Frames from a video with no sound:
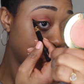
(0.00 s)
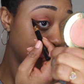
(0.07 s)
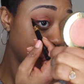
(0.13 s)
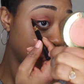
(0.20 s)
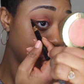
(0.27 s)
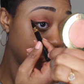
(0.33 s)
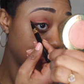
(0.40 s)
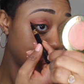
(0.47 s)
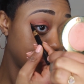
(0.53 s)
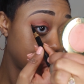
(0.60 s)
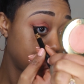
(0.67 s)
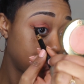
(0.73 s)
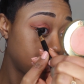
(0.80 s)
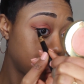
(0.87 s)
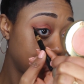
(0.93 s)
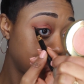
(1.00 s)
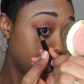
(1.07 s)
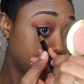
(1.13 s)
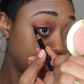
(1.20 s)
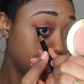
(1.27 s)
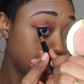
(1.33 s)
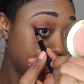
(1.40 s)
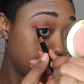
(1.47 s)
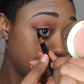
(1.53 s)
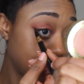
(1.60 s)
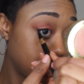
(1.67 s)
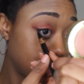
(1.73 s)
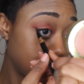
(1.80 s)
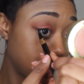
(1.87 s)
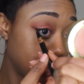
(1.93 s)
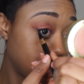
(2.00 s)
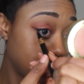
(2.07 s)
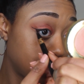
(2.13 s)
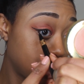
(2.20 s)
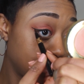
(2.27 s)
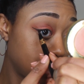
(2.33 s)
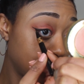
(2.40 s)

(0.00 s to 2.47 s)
liquid eyeliner from Black Radiance.